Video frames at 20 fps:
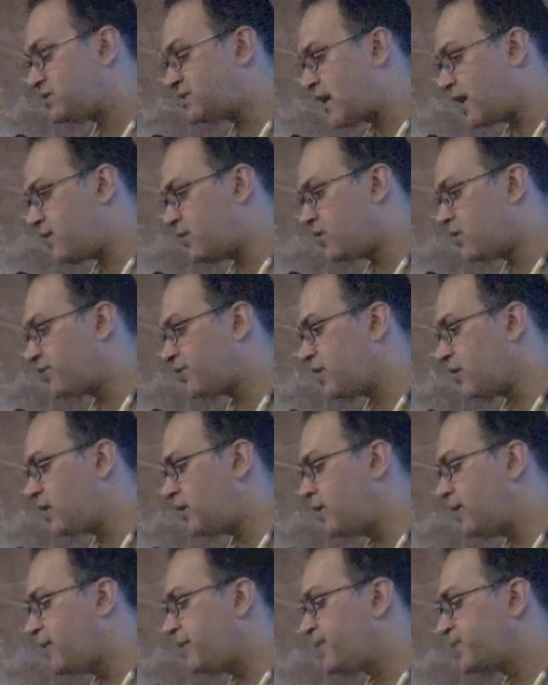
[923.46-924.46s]
standard of
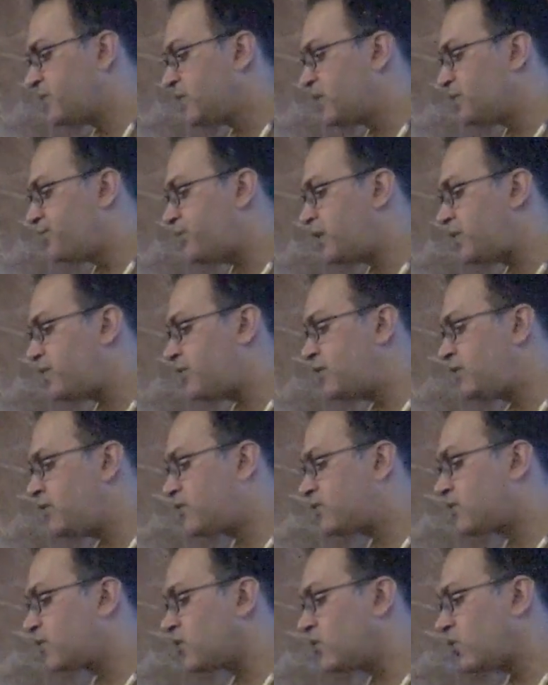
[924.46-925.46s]
care. Patients